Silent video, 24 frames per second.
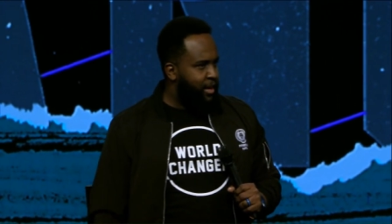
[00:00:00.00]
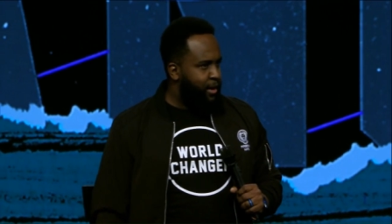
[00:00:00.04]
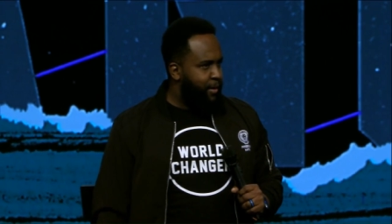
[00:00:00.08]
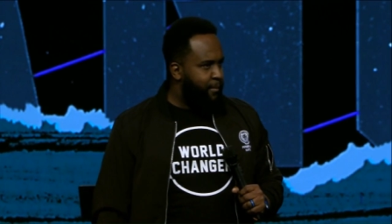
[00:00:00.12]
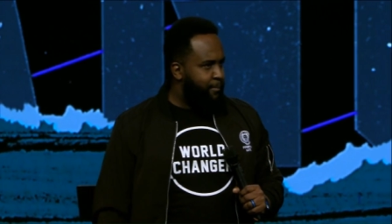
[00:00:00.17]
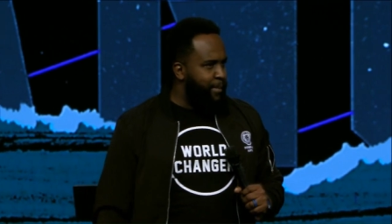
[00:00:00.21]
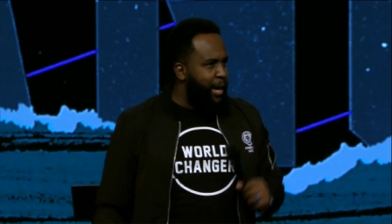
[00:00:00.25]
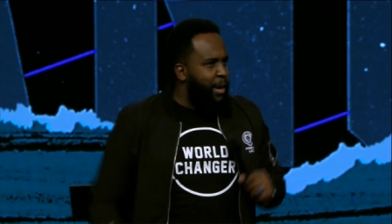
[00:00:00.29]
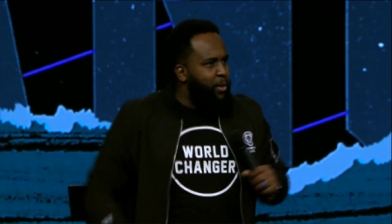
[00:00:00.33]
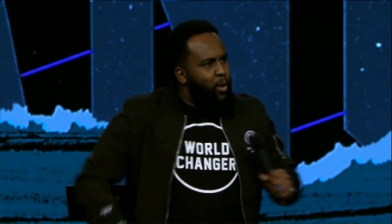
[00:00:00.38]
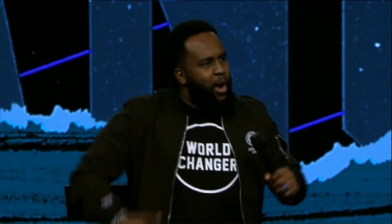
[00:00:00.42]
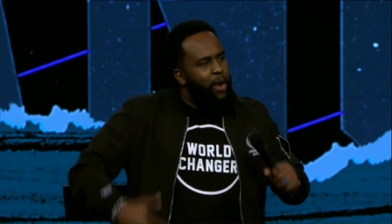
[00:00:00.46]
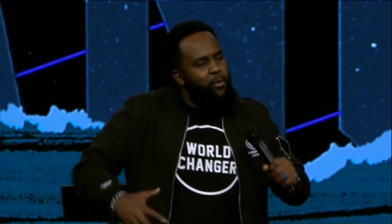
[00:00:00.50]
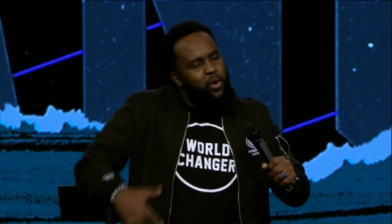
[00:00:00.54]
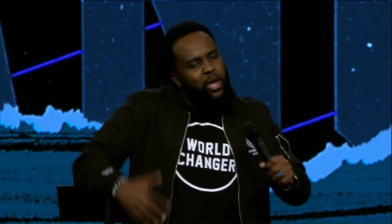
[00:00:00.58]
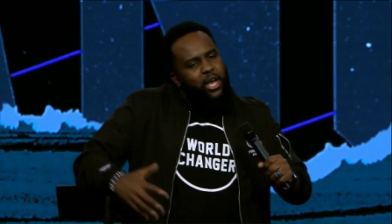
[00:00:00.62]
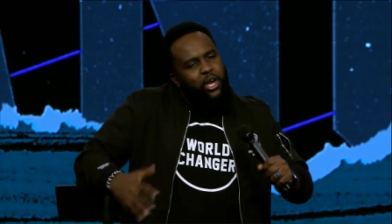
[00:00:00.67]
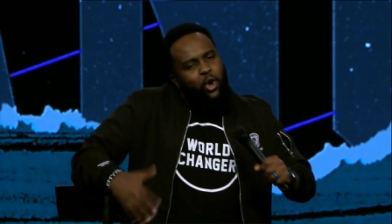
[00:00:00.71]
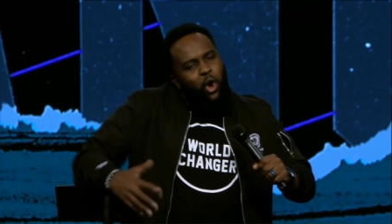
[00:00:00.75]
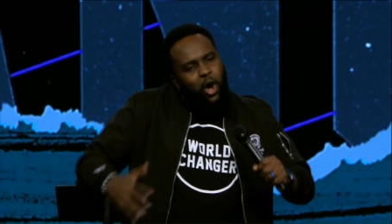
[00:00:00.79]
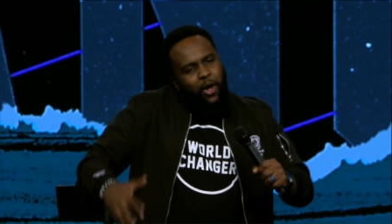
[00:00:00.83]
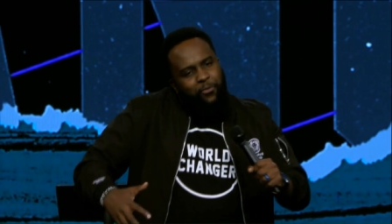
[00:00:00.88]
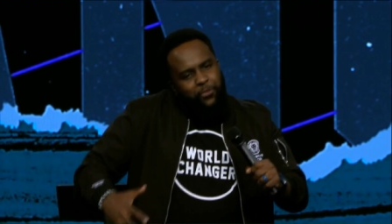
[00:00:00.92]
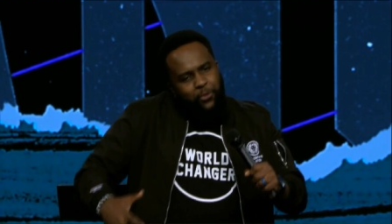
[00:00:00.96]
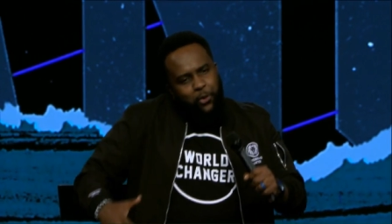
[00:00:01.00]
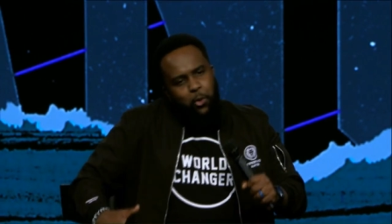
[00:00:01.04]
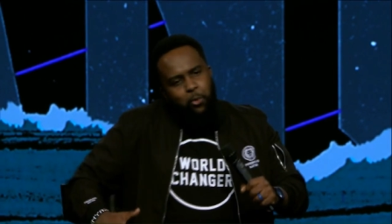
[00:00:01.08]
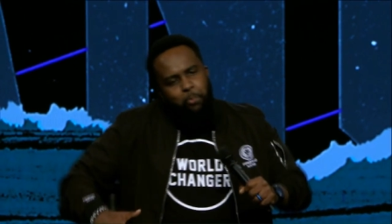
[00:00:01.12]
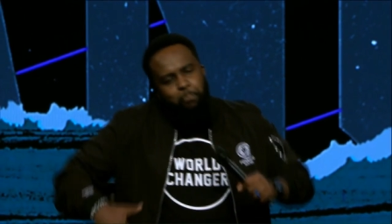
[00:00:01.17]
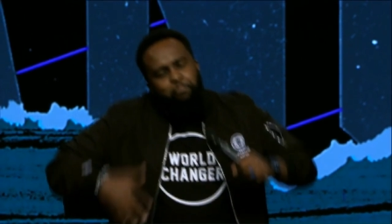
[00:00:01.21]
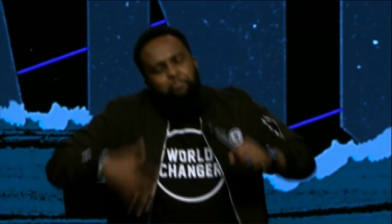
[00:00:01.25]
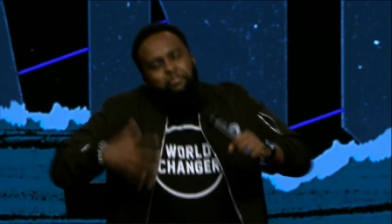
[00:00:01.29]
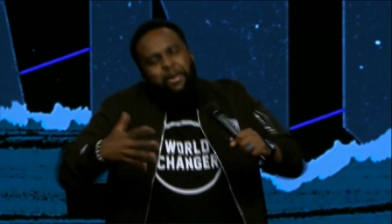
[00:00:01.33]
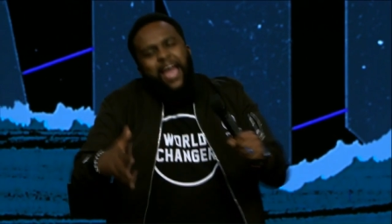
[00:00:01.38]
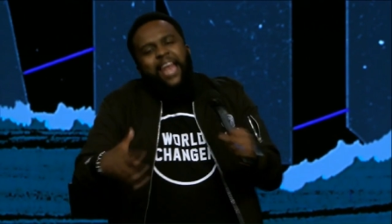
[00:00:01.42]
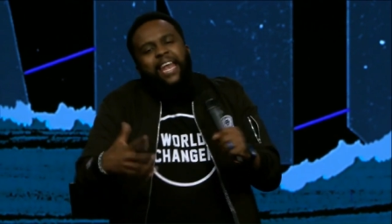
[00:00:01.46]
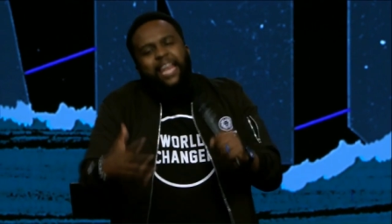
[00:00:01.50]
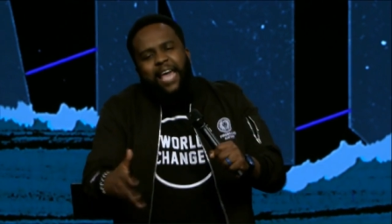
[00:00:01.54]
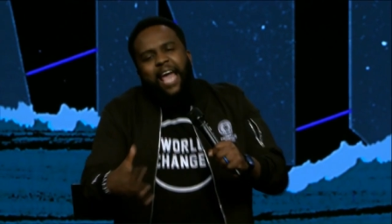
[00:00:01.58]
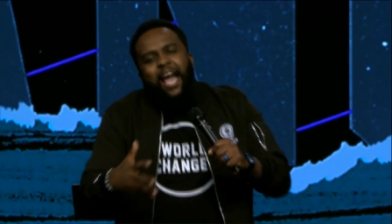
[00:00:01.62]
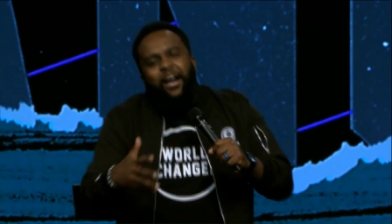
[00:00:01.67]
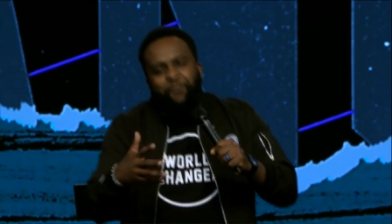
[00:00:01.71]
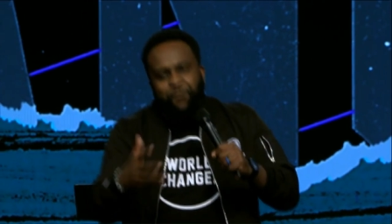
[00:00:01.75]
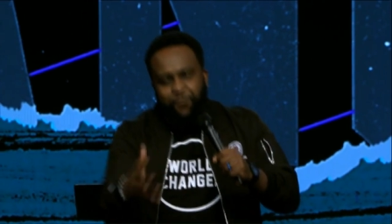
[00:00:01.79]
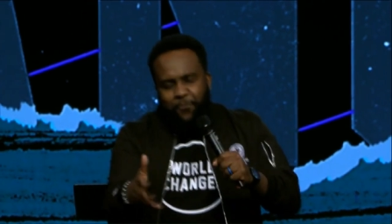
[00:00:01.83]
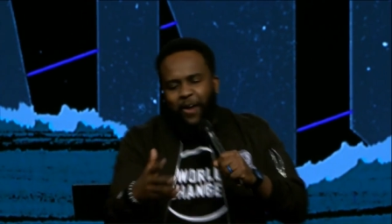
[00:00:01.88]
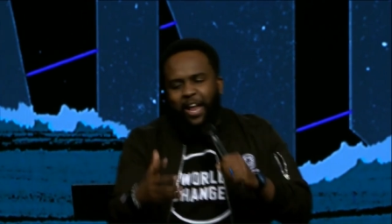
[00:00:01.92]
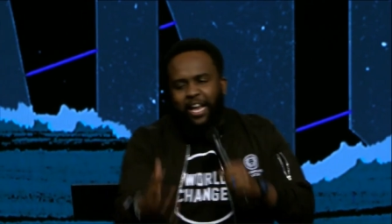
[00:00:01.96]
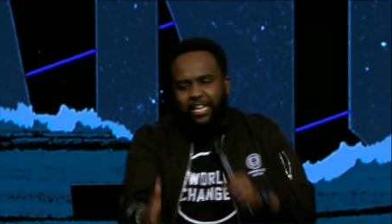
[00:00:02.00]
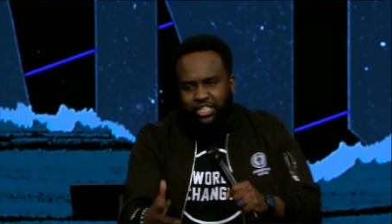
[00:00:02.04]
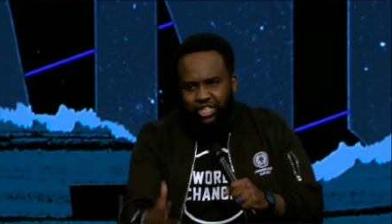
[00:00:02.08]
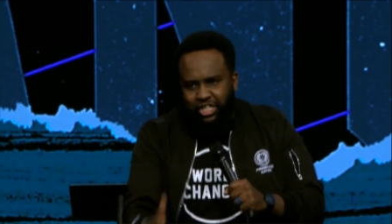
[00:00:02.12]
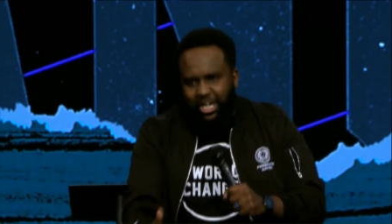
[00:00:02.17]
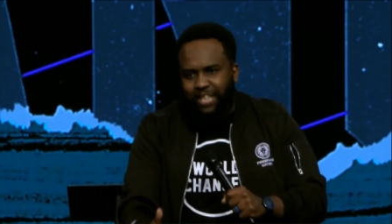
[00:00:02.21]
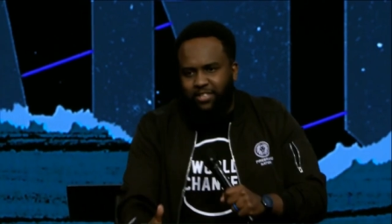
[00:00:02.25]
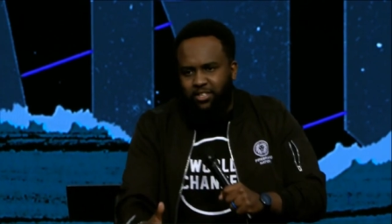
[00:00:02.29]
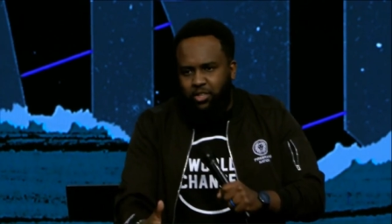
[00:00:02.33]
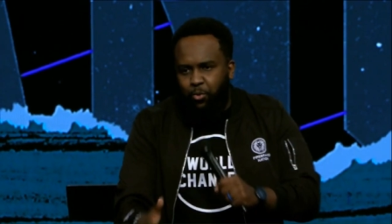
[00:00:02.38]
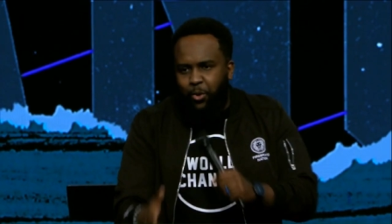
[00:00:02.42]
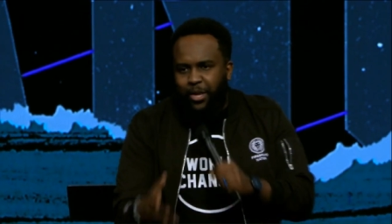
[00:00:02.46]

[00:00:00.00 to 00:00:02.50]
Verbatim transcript: But when we go through many afflictions,